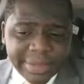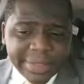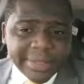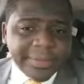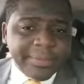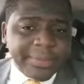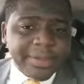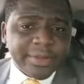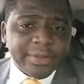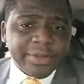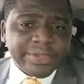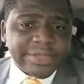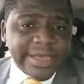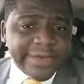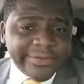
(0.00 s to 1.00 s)
helping
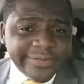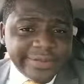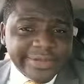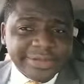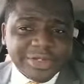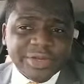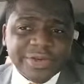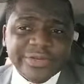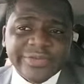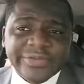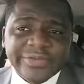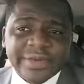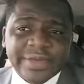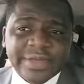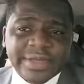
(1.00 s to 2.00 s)
with efforts of